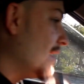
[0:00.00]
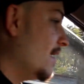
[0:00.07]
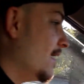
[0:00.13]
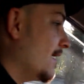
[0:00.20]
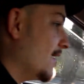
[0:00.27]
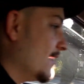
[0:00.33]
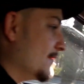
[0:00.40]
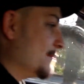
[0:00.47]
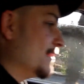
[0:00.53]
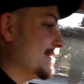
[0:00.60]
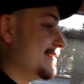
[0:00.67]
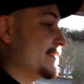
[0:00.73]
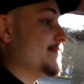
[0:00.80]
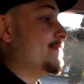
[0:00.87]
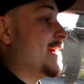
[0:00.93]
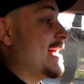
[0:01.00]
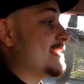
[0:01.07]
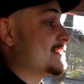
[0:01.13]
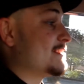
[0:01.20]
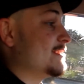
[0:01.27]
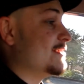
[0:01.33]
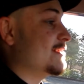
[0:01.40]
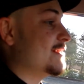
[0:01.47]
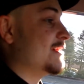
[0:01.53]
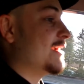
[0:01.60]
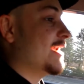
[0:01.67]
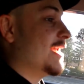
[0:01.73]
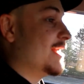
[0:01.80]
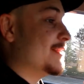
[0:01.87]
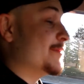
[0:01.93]
a little faster,
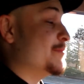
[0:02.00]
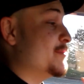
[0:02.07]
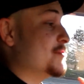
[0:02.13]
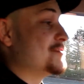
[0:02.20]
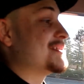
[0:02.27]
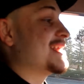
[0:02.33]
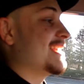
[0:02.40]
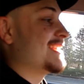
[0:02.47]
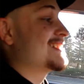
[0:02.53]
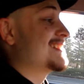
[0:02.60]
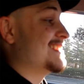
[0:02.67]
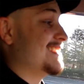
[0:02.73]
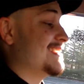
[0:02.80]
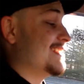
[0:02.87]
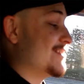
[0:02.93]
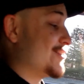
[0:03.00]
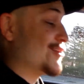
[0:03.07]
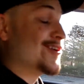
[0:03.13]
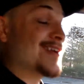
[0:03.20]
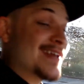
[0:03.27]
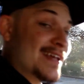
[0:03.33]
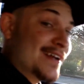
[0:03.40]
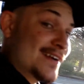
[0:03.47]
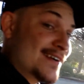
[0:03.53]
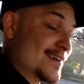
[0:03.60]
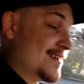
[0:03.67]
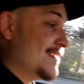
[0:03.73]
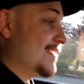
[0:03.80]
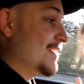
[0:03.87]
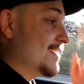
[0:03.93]
and the boost kicks in third gear.
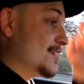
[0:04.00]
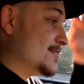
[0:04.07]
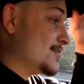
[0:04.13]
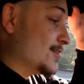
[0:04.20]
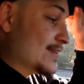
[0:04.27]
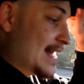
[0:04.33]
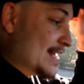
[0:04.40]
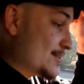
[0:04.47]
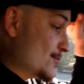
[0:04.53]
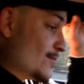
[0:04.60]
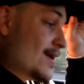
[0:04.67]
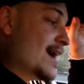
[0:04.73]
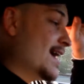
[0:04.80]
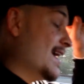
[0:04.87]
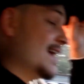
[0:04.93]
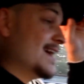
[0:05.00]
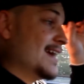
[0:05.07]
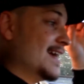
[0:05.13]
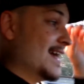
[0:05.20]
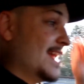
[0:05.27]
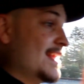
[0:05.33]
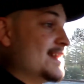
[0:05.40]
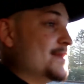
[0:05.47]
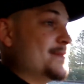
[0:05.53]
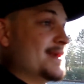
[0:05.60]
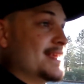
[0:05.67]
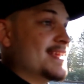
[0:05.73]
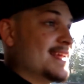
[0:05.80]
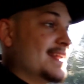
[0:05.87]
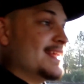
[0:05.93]
So that's why in the
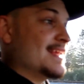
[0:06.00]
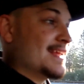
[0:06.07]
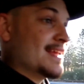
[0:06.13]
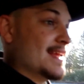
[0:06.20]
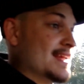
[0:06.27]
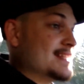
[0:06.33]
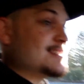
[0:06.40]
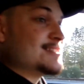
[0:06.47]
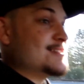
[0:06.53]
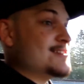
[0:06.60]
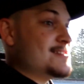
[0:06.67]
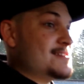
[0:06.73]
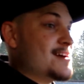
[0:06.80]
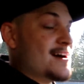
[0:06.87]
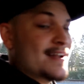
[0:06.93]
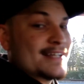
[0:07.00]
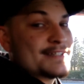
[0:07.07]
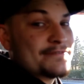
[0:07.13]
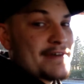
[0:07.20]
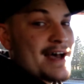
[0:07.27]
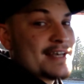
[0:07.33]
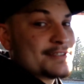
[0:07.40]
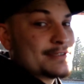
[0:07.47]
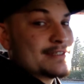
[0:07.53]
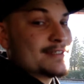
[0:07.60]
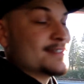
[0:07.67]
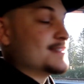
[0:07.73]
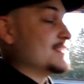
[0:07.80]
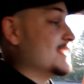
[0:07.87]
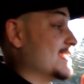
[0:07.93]
beginning it's not as fast.
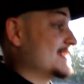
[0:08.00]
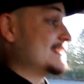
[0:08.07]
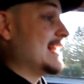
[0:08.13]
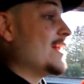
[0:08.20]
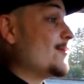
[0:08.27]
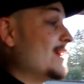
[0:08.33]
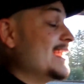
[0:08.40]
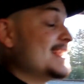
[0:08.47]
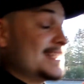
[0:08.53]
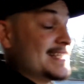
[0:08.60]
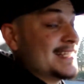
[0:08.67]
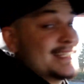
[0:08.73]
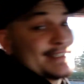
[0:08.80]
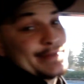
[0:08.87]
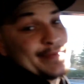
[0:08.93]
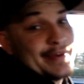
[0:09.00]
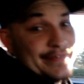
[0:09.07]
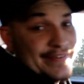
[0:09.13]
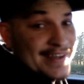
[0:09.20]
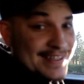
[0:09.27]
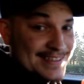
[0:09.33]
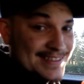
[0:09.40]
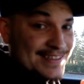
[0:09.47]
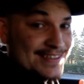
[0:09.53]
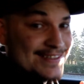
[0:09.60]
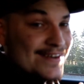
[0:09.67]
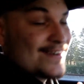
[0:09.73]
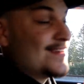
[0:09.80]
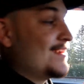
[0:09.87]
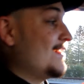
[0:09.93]
The acceleration needs to be fixed in this
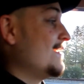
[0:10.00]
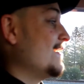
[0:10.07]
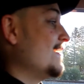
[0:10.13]
car.